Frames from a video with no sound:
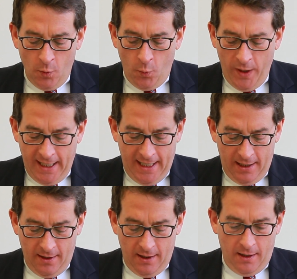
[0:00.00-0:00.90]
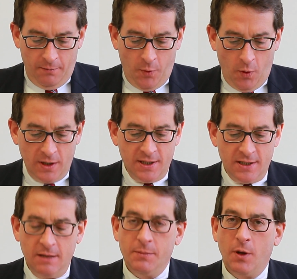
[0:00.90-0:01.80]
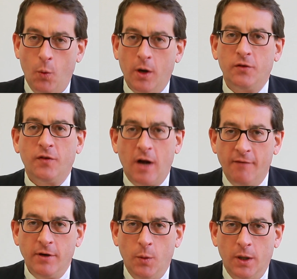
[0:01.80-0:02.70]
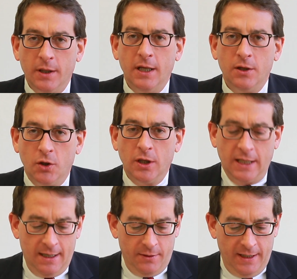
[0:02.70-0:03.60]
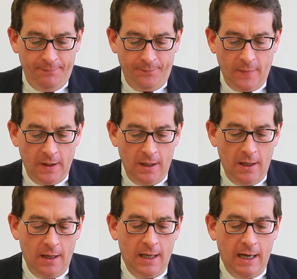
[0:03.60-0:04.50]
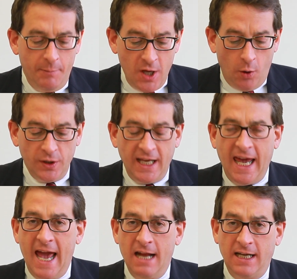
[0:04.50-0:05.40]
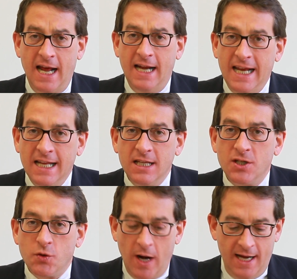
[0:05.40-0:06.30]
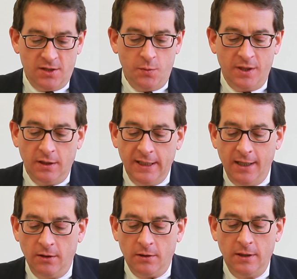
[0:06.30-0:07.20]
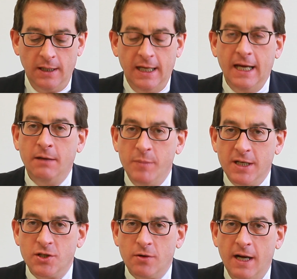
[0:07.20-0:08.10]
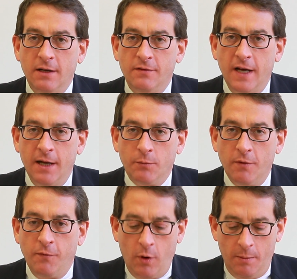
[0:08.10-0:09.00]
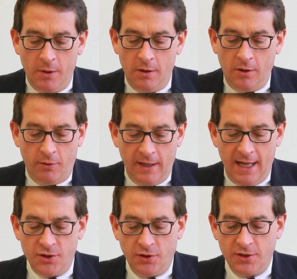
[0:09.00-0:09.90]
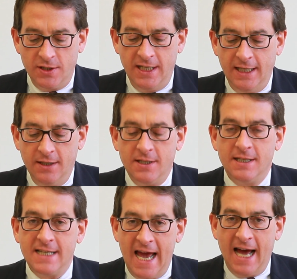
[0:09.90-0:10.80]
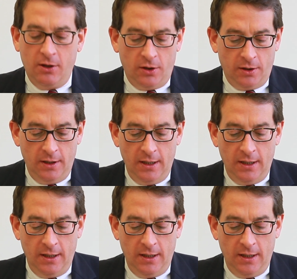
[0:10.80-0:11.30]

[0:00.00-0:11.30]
We need a court system that works for everyone in Cook County and I'm the only candidate in this race with the legal, administrative, and reformer credentials needed to tackle